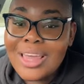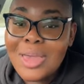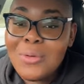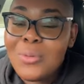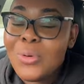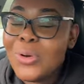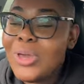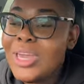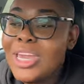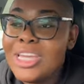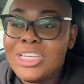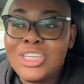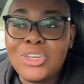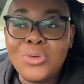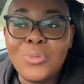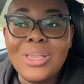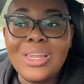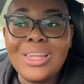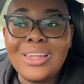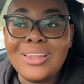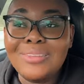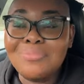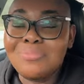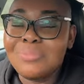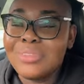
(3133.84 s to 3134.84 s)
They will hit you
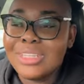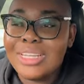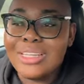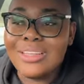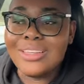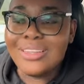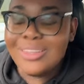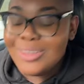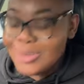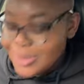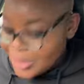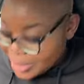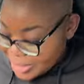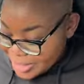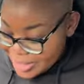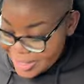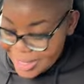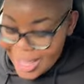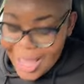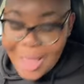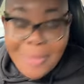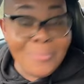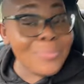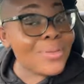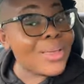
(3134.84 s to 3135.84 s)
with,
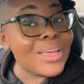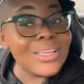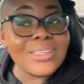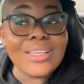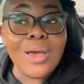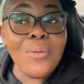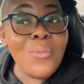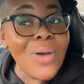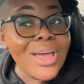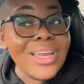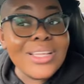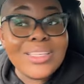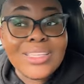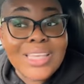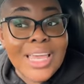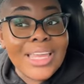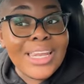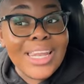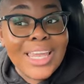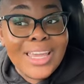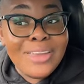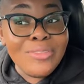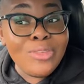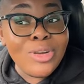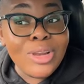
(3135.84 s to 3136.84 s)
Lord, because I, I want to
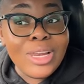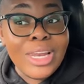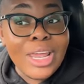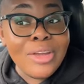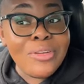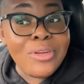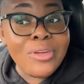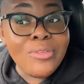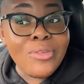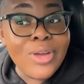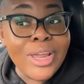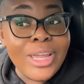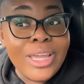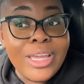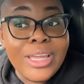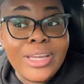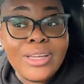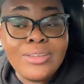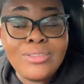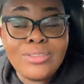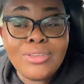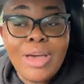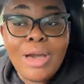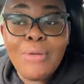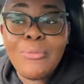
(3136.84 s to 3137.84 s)
say Larry, Larry
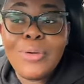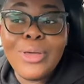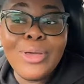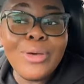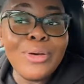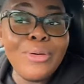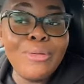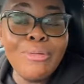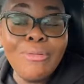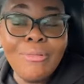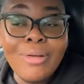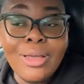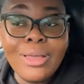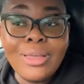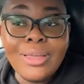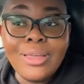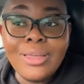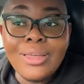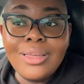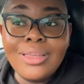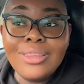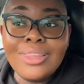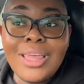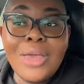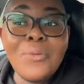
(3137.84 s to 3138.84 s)
Reed, so I will.
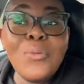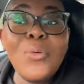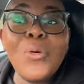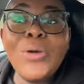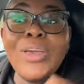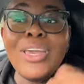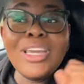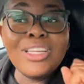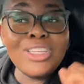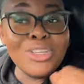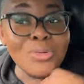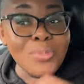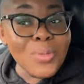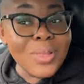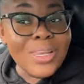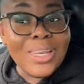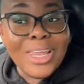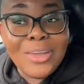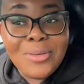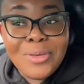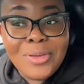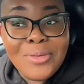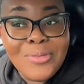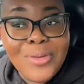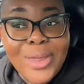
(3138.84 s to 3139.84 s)
They will hit you
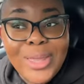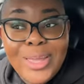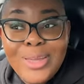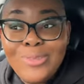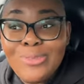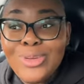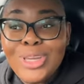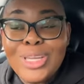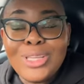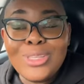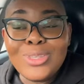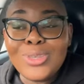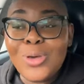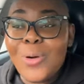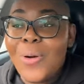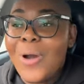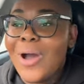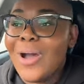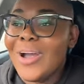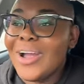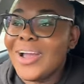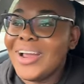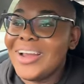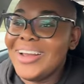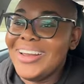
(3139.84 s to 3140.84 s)
with Larry Ray, Reed
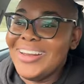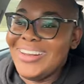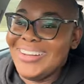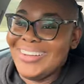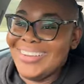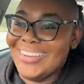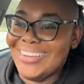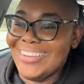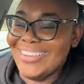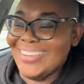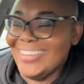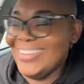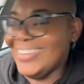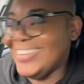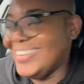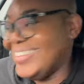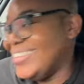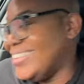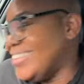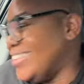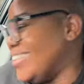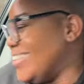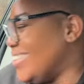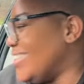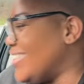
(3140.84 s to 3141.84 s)
so hard
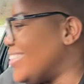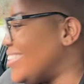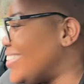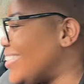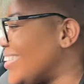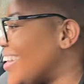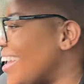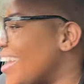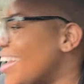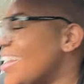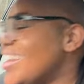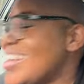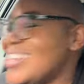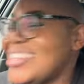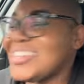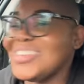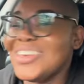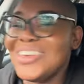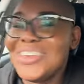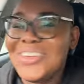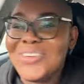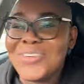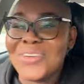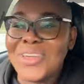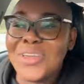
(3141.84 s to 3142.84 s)

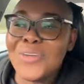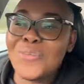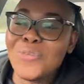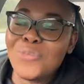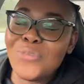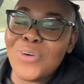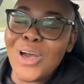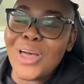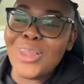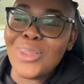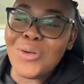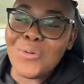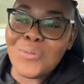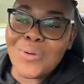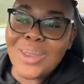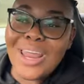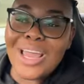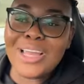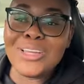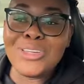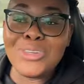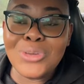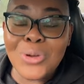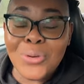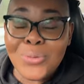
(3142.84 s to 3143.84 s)
so you can follow
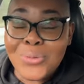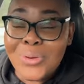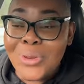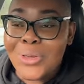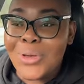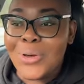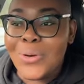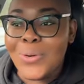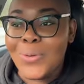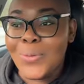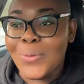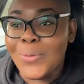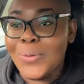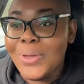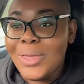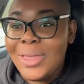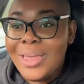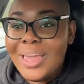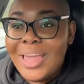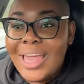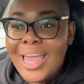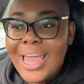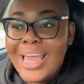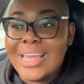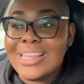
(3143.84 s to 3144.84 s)
what I don't know,
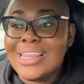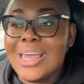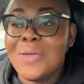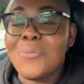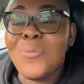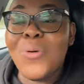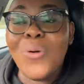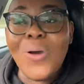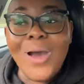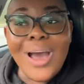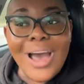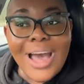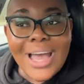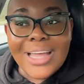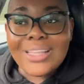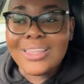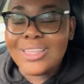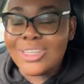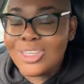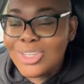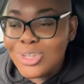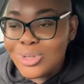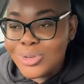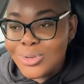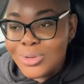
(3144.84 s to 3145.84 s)
and they will
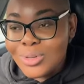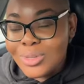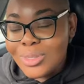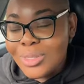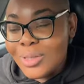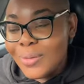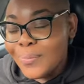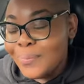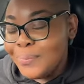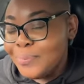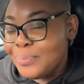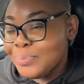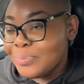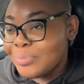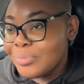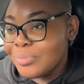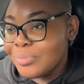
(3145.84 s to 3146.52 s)
hide the truth.